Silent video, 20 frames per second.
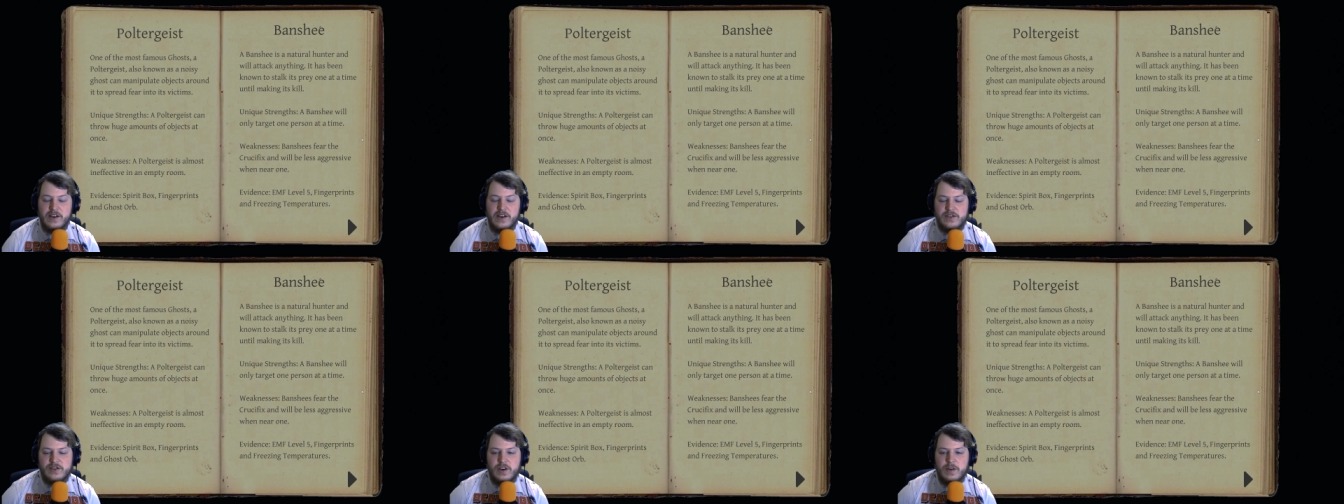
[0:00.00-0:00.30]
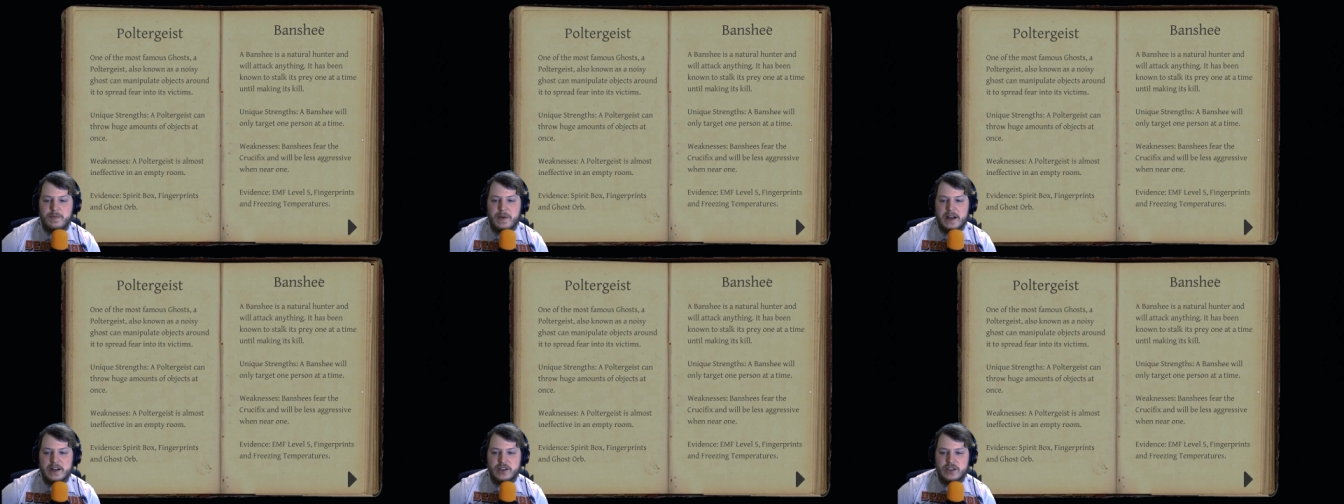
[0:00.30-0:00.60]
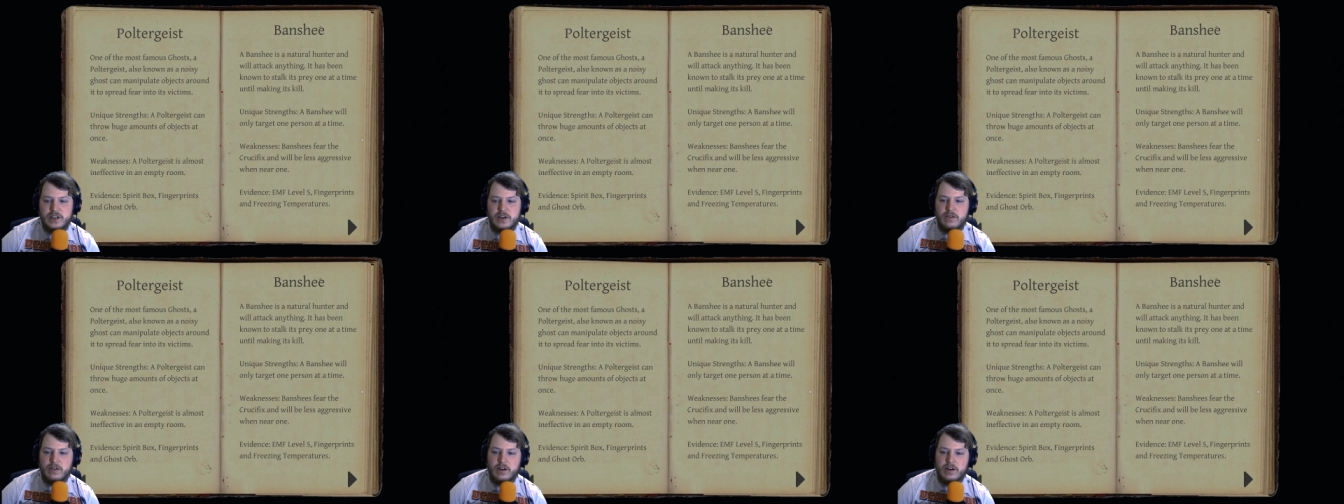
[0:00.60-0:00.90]
so a
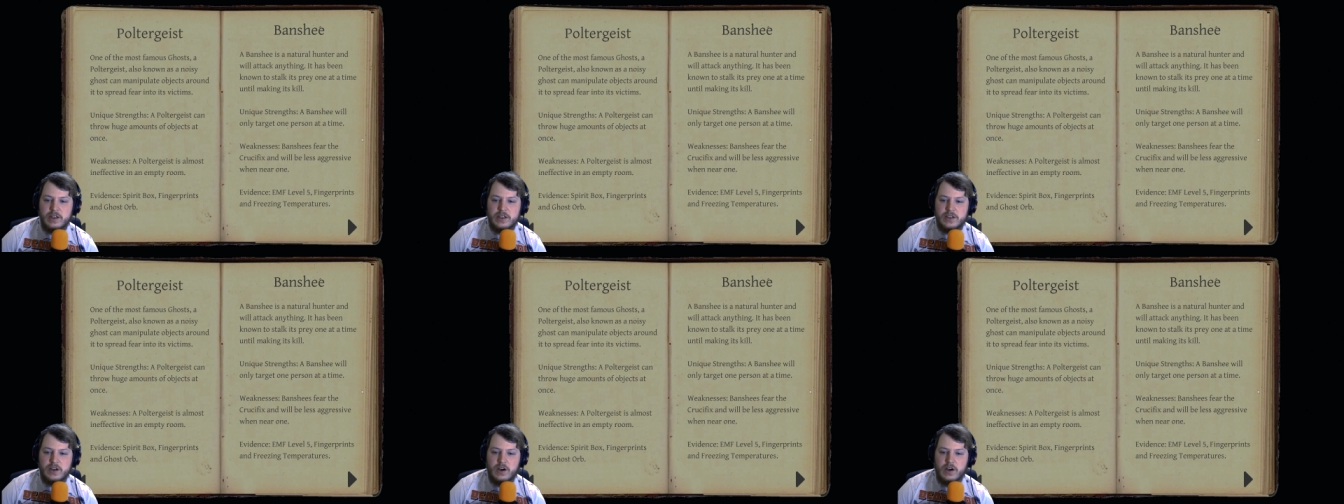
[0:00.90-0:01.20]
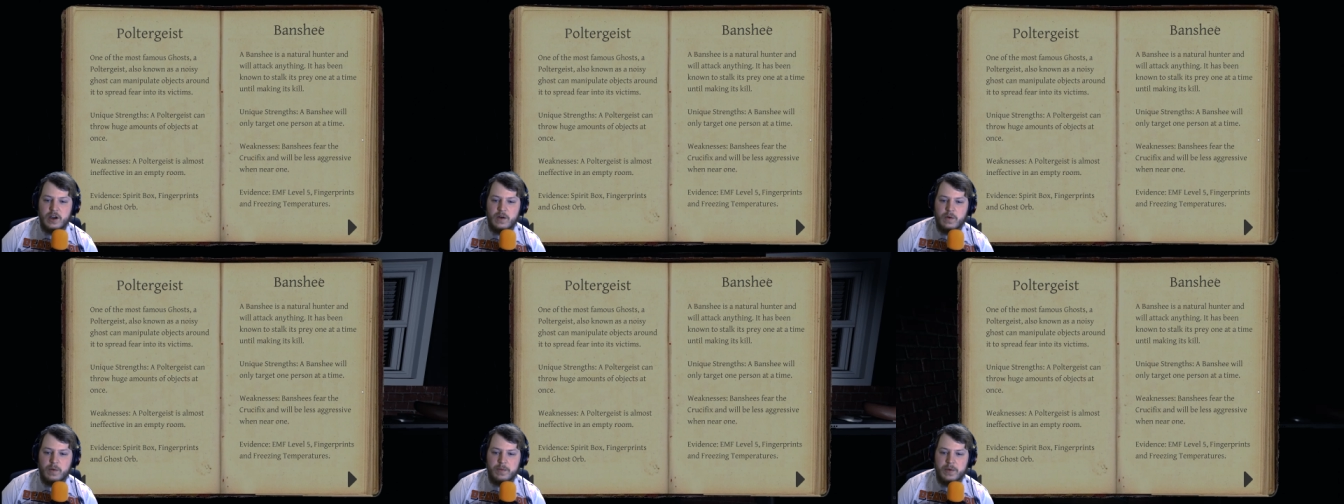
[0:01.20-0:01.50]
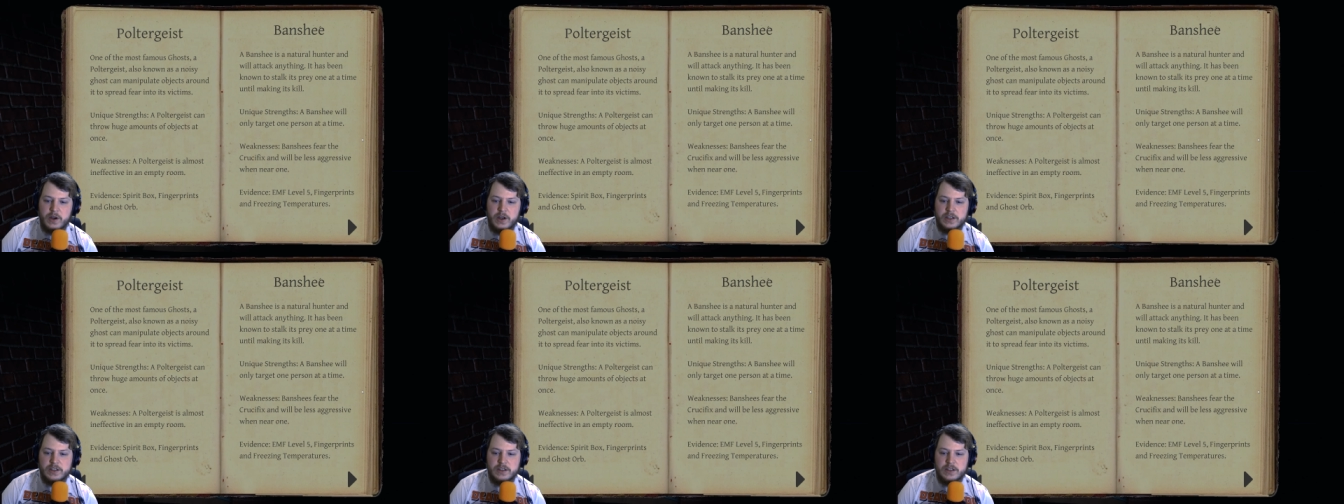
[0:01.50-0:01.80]
banshee will only target one
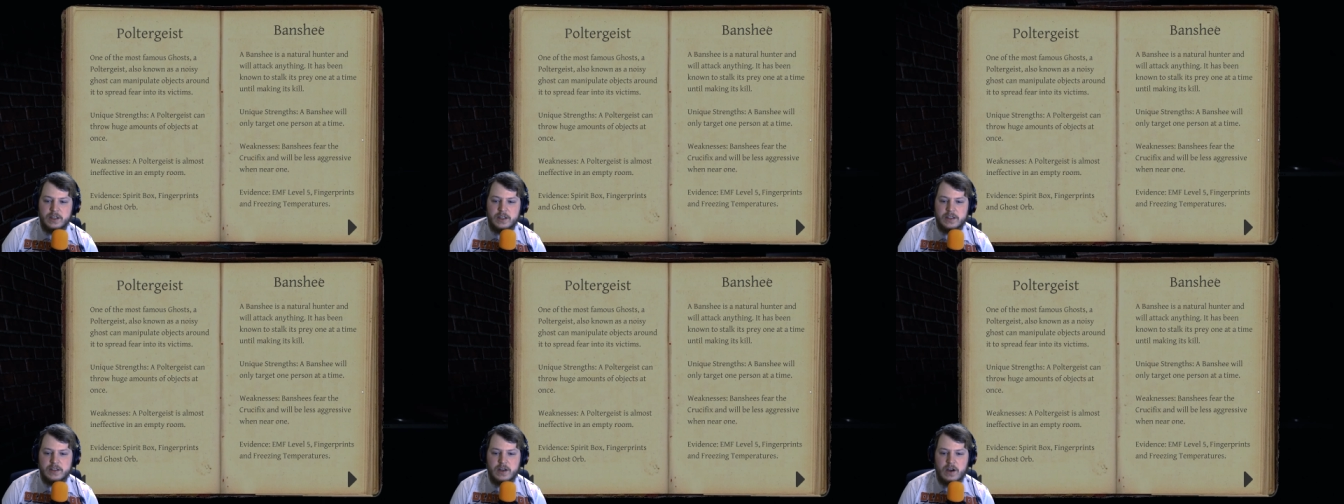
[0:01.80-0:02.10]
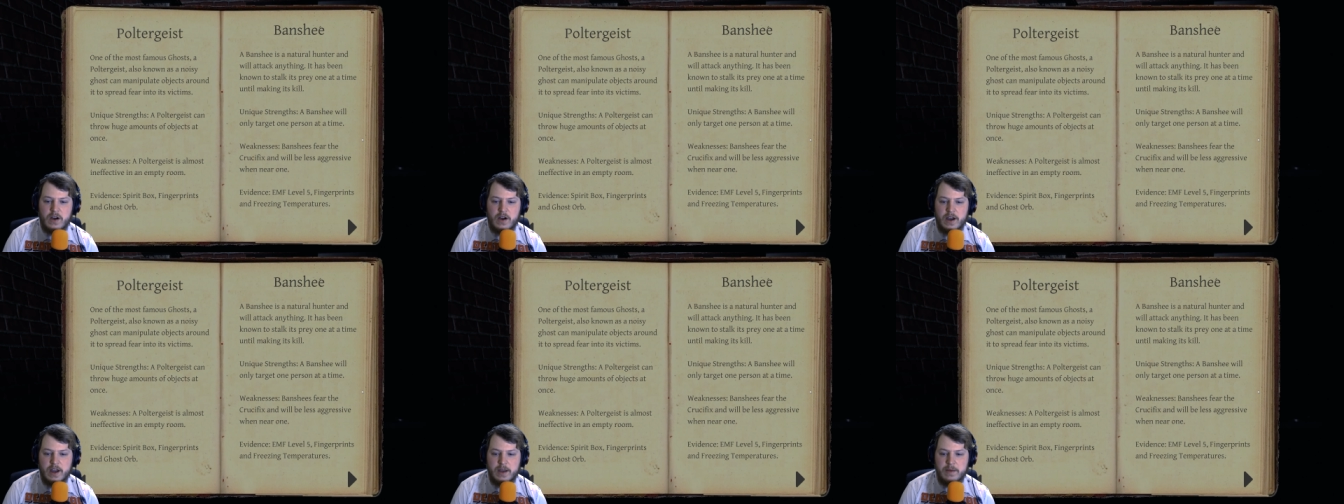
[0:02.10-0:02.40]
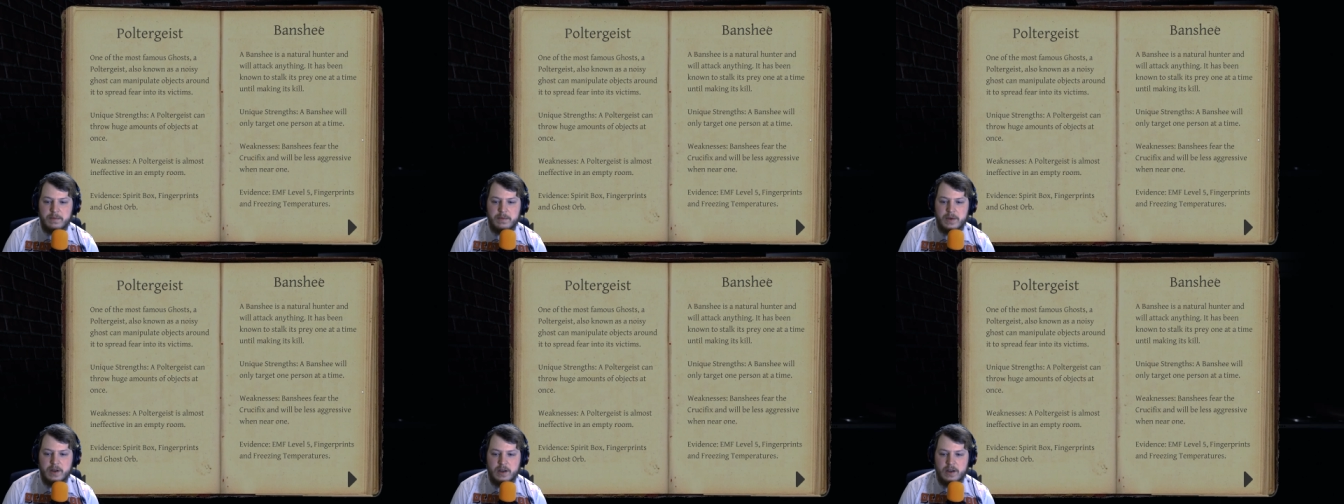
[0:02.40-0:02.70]
person at a time,